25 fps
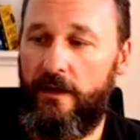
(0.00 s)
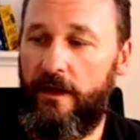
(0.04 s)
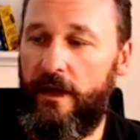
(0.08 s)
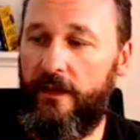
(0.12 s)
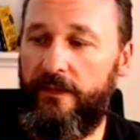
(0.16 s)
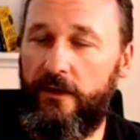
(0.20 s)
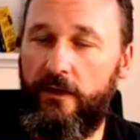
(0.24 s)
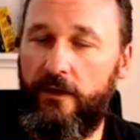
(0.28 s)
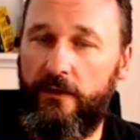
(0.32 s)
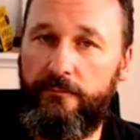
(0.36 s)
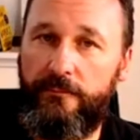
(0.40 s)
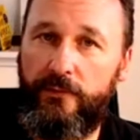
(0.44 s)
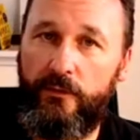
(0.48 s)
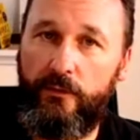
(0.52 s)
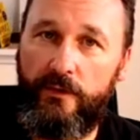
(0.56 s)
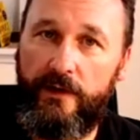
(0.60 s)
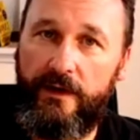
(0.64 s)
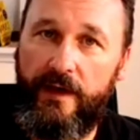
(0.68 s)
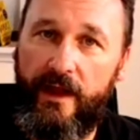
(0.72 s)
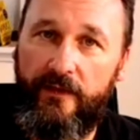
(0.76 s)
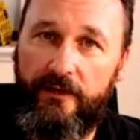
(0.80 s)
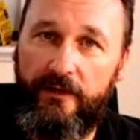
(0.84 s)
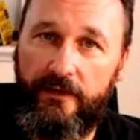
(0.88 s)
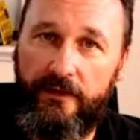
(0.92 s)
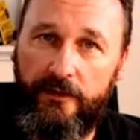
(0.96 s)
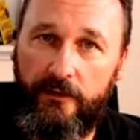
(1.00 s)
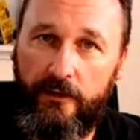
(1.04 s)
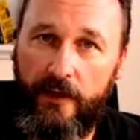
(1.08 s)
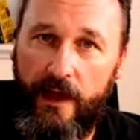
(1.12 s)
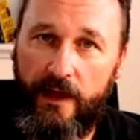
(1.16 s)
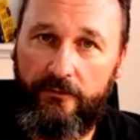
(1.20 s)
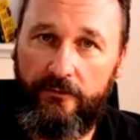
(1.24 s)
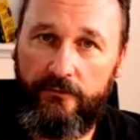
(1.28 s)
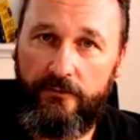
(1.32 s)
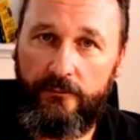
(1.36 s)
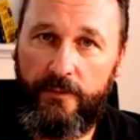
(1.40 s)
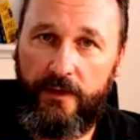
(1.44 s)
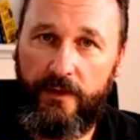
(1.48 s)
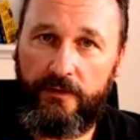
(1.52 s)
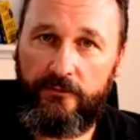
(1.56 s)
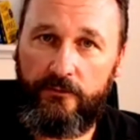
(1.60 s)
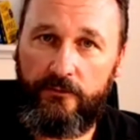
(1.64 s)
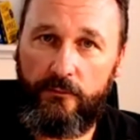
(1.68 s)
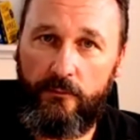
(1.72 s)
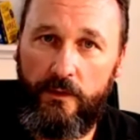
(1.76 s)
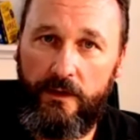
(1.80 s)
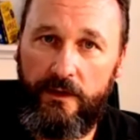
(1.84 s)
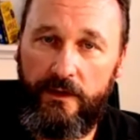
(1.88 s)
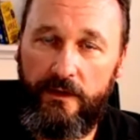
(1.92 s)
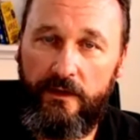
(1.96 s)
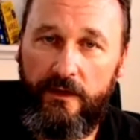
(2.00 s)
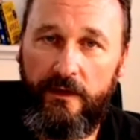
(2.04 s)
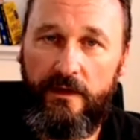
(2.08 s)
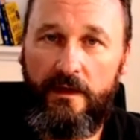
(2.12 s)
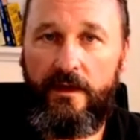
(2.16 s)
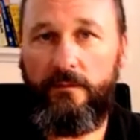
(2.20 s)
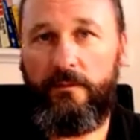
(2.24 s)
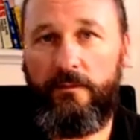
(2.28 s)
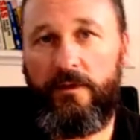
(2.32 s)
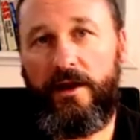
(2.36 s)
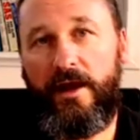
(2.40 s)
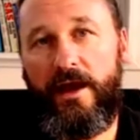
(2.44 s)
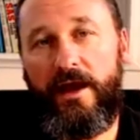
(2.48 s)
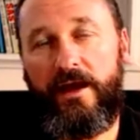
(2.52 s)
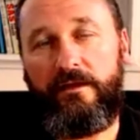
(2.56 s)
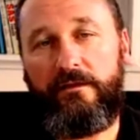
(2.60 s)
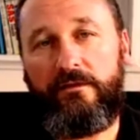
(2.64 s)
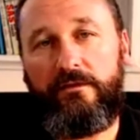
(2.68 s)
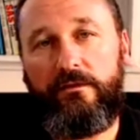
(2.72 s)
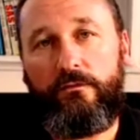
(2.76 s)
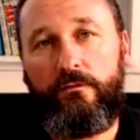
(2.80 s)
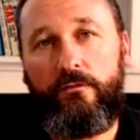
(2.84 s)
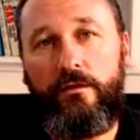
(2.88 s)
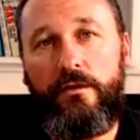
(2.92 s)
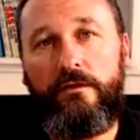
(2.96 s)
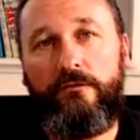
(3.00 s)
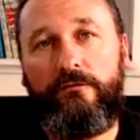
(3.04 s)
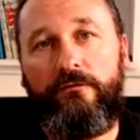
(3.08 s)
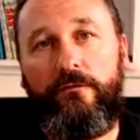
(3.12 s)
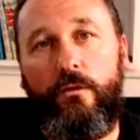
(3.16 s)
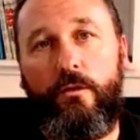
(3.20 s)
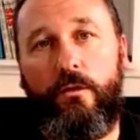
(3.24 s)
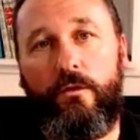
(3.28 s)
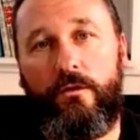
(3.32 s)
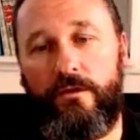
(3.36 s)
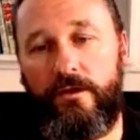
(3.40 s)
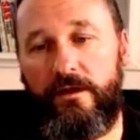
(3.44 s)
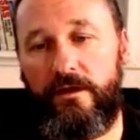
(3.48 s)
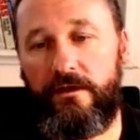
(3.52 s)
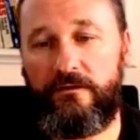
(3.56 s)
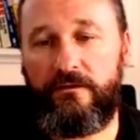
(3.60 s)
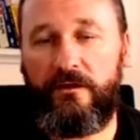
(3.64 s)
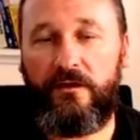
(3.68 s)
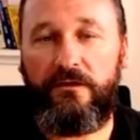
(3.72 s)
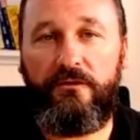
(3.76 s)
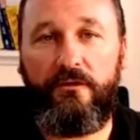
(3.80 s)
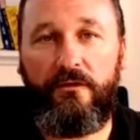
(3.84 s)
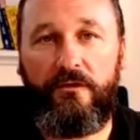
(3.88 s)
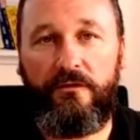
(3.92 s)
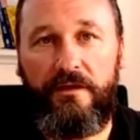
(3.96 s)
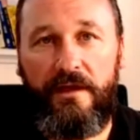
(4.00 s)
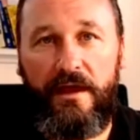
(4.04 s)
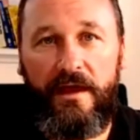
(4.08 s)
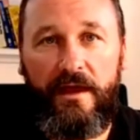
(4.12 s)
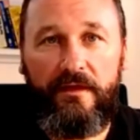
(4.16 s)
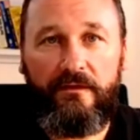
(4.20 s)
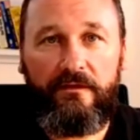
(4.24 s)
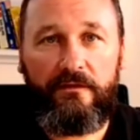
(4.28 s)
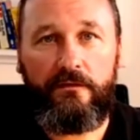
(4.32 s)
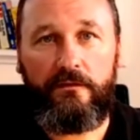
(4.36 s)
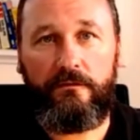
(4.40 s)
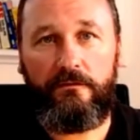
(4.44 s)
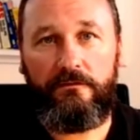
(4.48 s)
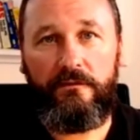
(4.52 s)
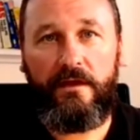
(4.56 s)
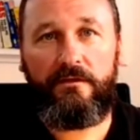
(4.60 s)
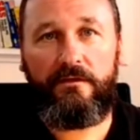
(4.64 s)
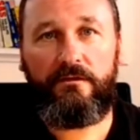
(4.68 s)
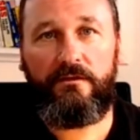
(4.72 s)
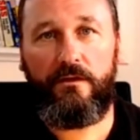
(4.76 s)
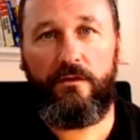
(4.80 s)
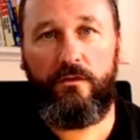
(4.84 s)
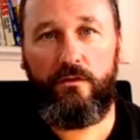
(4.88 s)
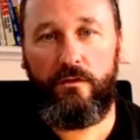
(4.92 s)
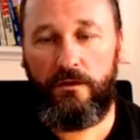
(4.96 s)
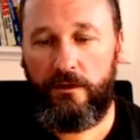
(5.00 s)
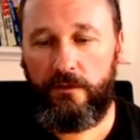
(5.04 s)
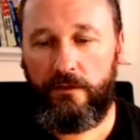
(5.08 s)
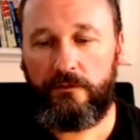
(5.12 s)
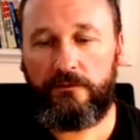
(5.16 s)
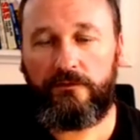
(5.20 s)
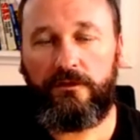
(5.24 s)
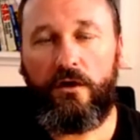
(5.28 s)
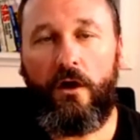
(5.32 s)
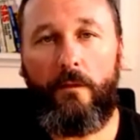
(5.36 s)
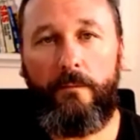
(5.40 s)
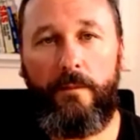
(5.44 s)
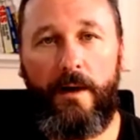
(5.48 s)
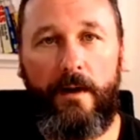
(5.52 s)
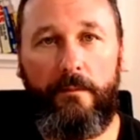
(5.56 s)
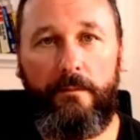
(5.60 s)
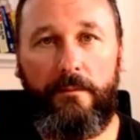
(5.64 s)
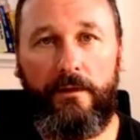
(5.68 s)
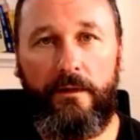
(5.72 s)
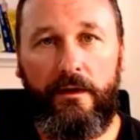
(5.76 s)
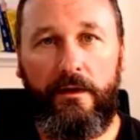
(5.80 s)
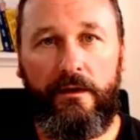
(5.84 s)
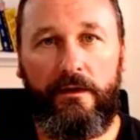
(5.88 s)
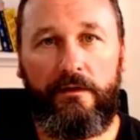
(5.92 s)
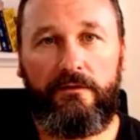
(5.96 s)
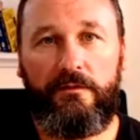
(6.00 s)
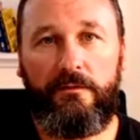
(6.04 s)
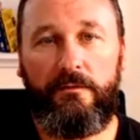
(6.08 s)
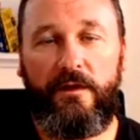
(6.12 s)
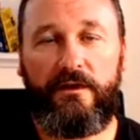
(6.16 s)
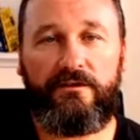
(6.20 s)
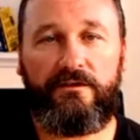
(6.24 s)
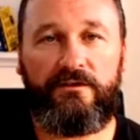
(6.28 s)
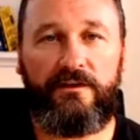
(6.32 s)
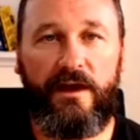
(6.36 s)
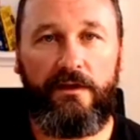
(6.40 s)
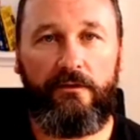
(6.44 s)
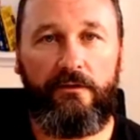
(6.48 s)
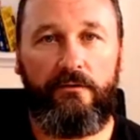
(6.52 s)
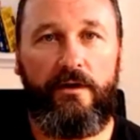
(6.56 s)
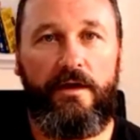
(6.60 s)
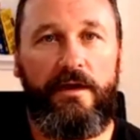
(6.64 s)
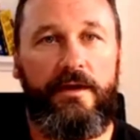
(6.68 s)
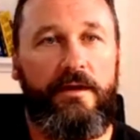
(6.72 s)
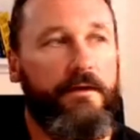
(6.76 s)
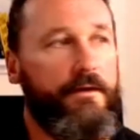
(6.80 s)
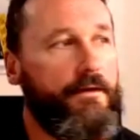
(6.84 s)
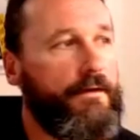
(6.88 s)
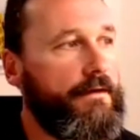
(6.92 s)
And then I'd build another little $100 a week. And when I had 3 or 4 of these, I thought, yeah, that's a good little top up to my salary.